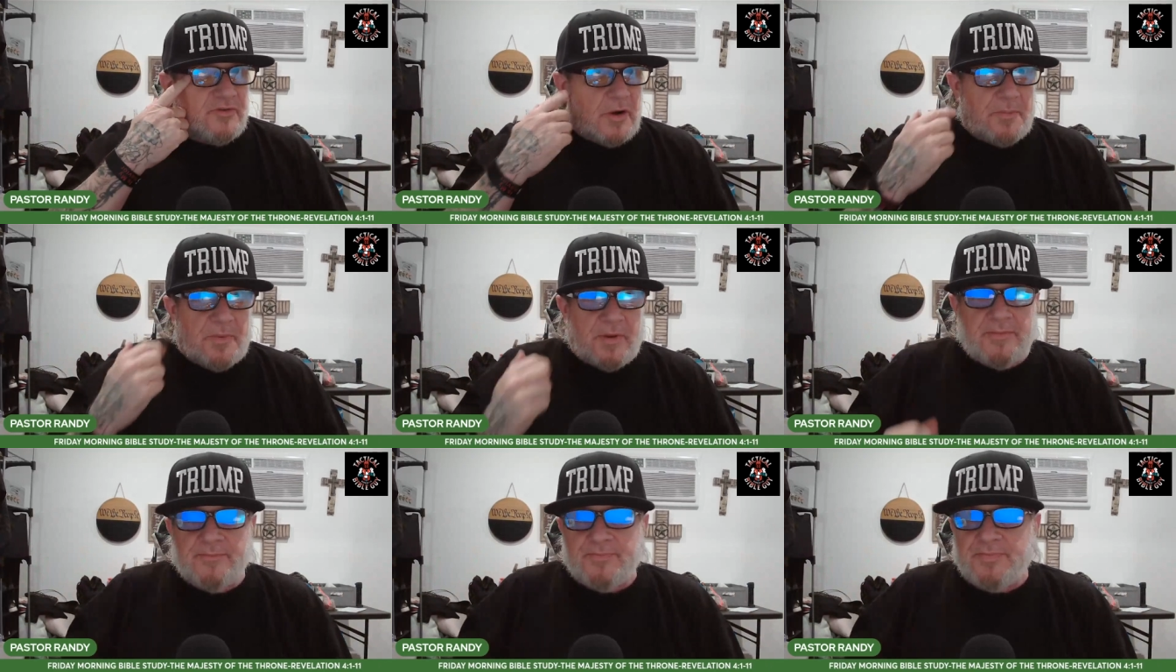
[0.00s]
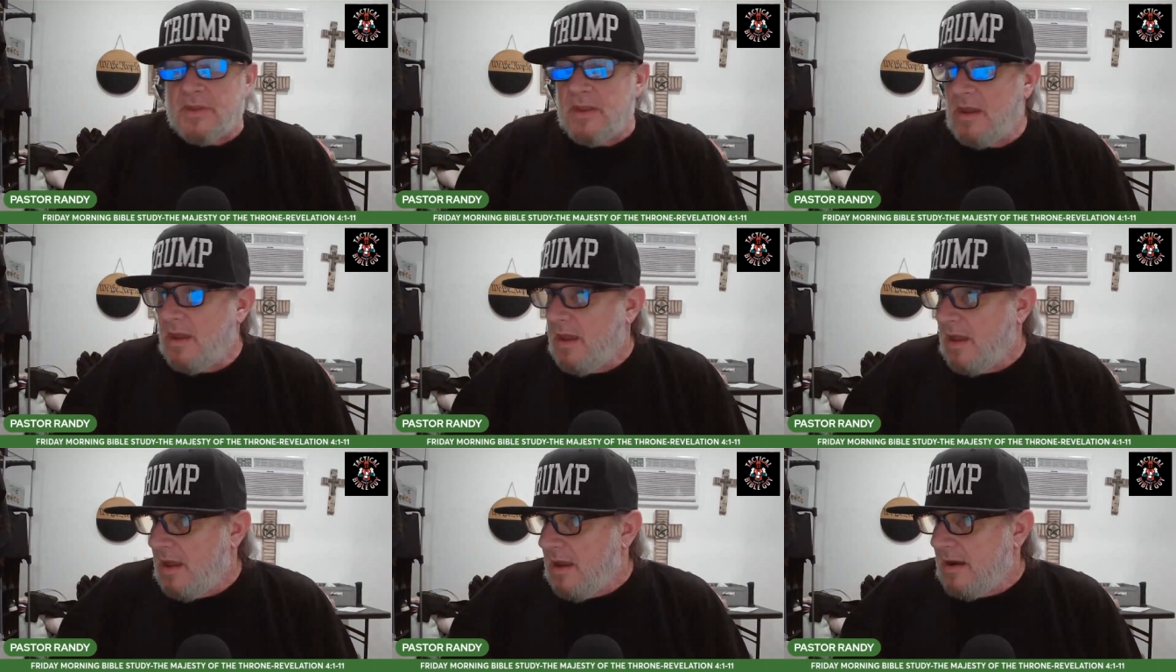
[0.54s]
tripping,
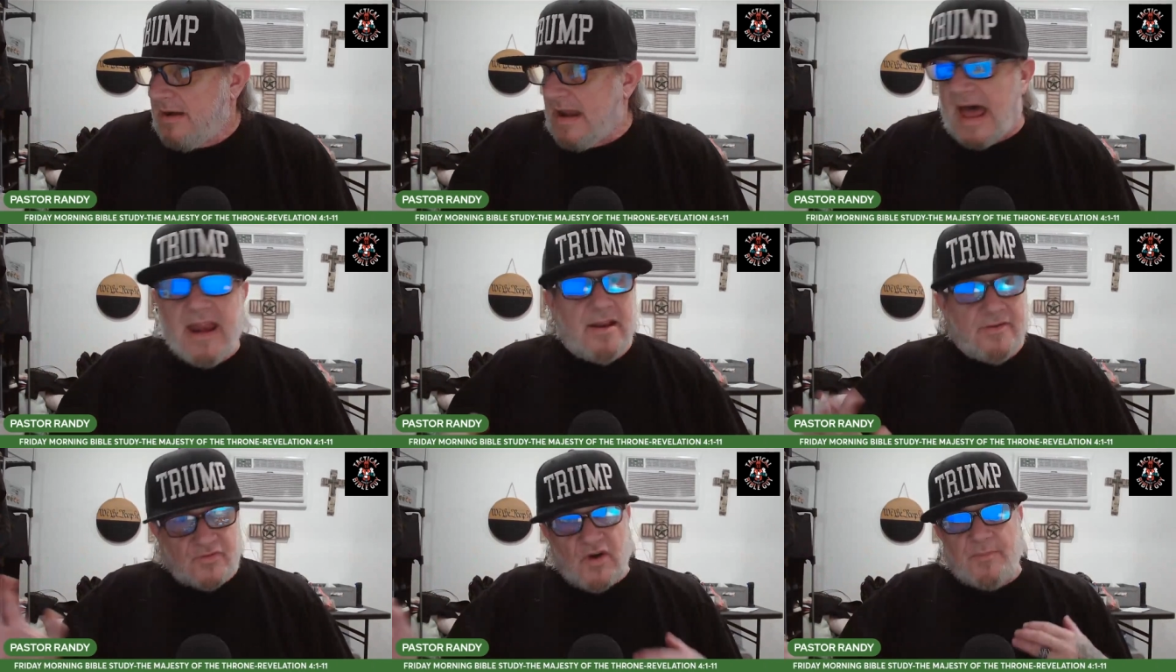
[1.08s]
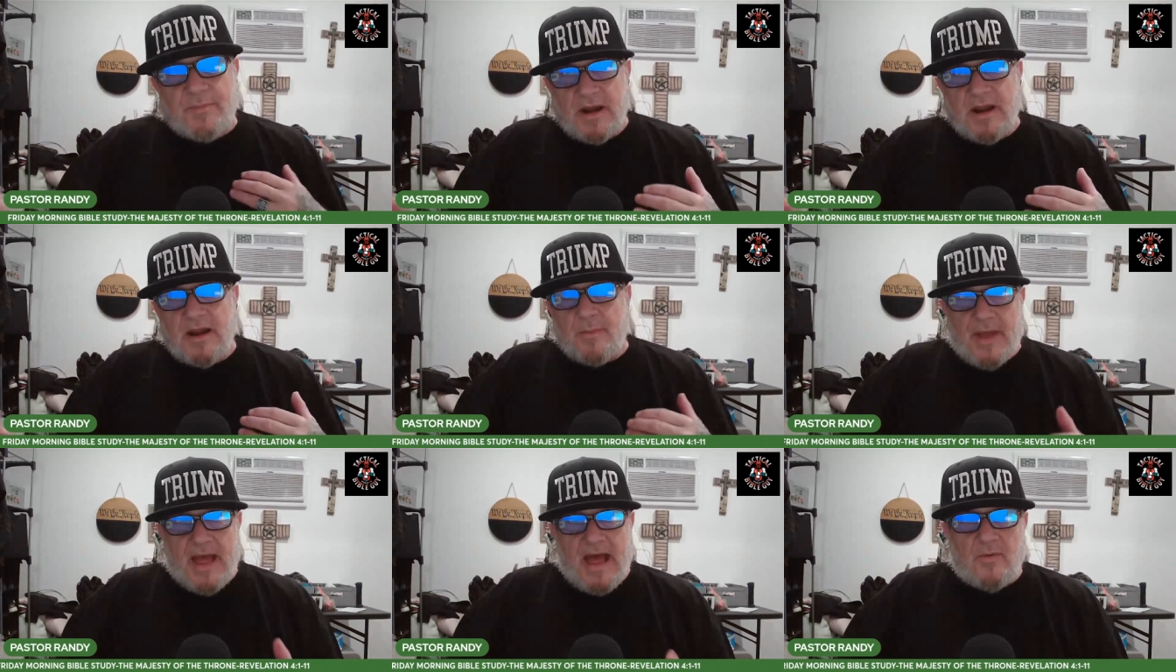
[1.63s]
not a tripping in
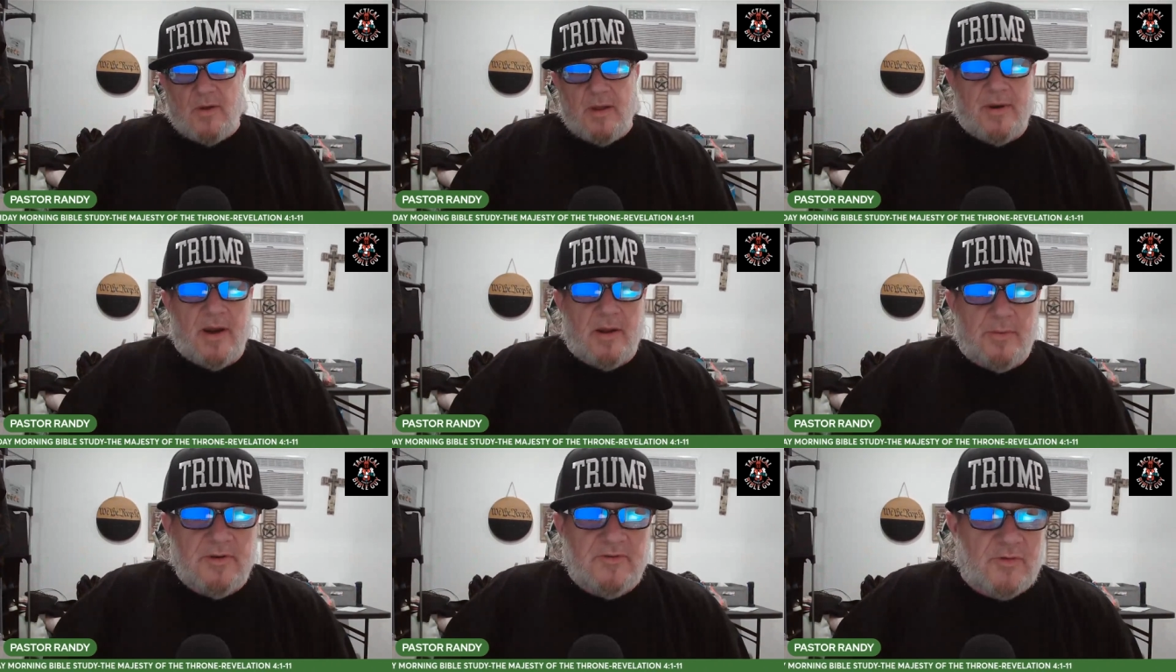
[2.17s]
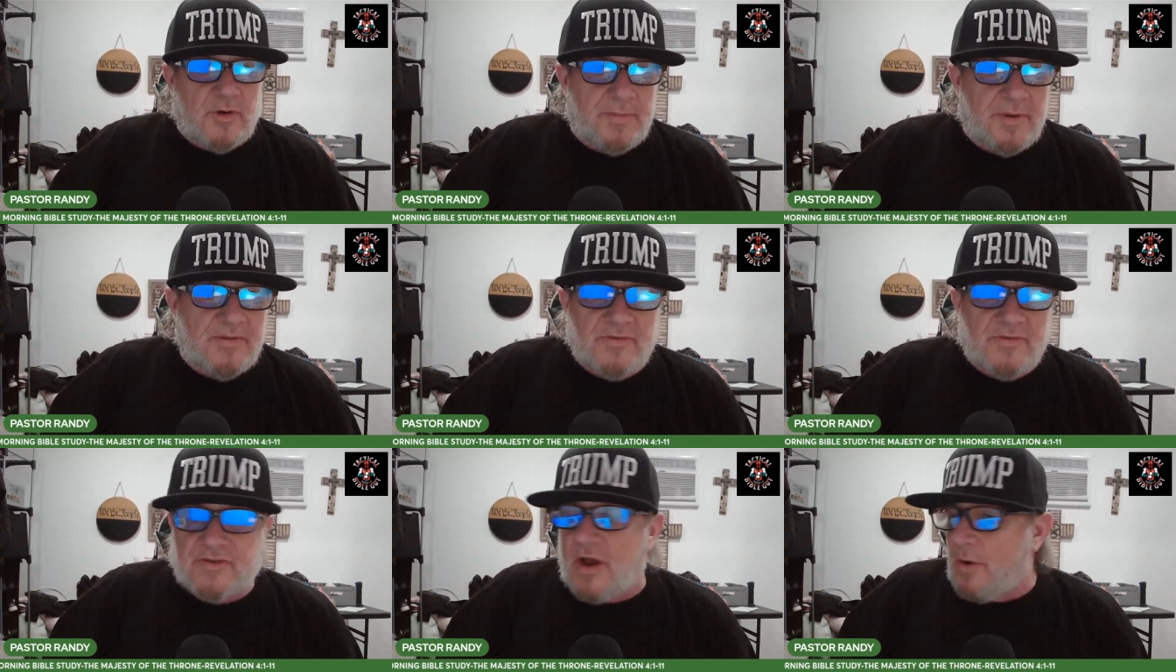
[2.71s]
a bad way, but I've been
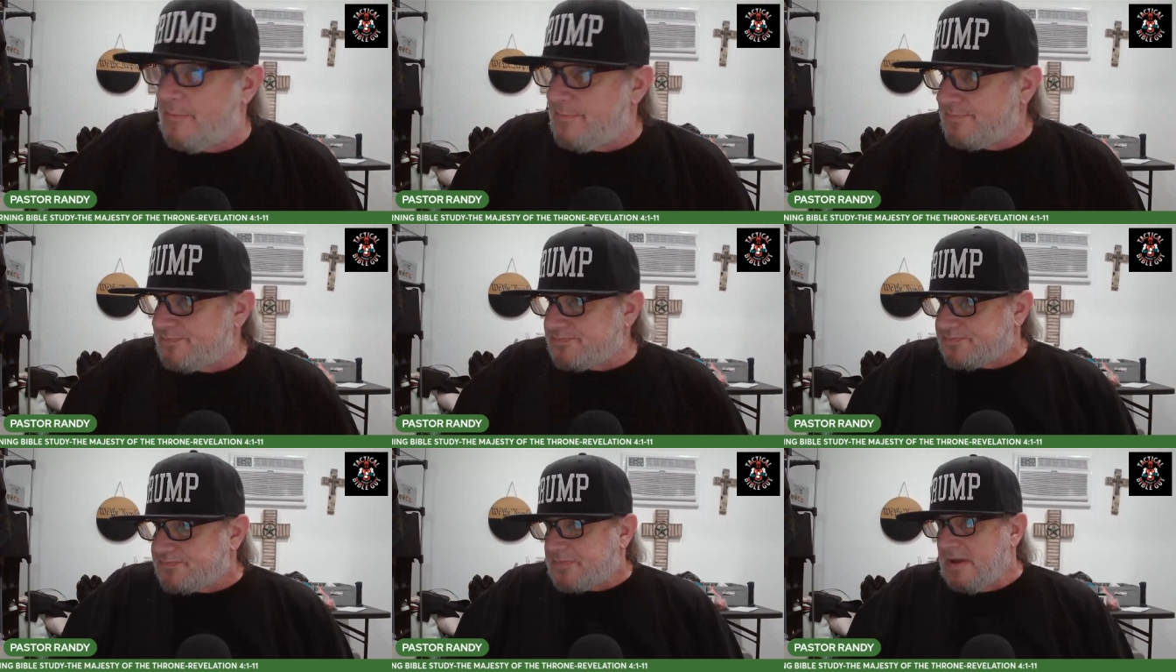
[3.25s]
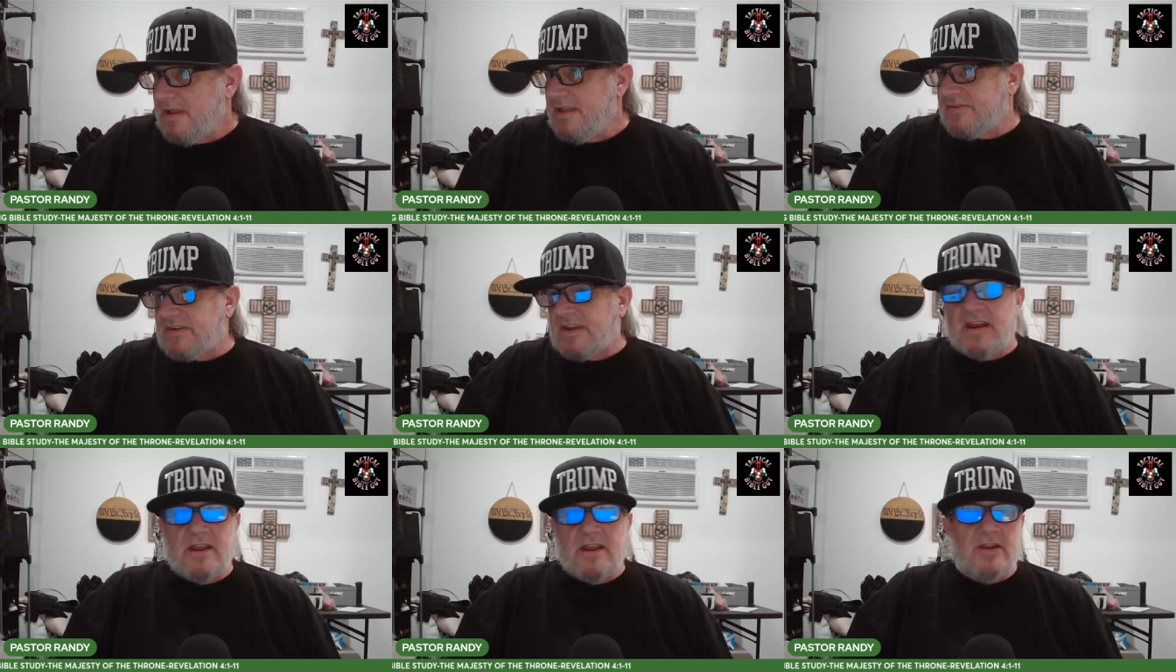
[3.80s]
tripping. So let's
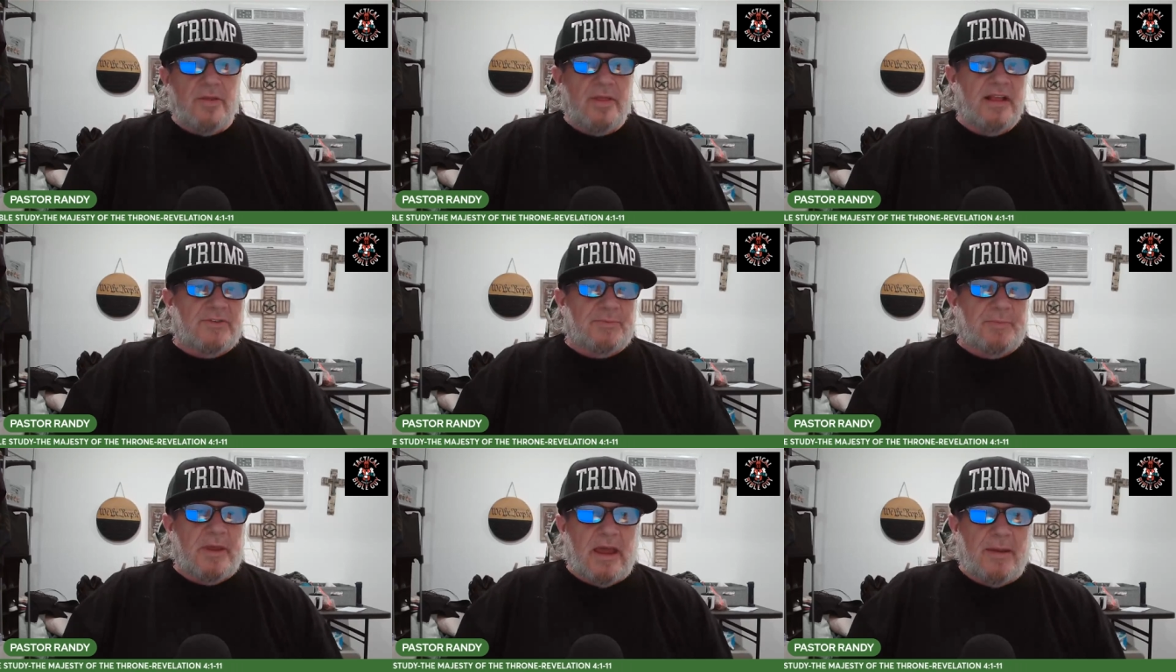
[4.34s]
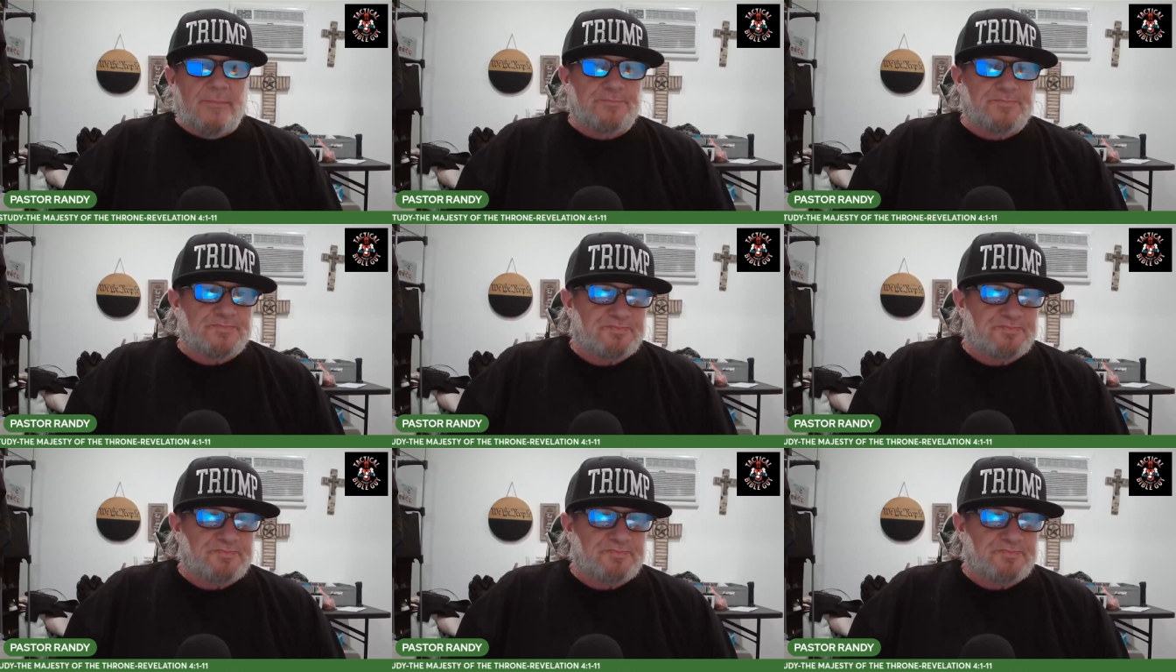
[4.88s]
get into it. Let's begin.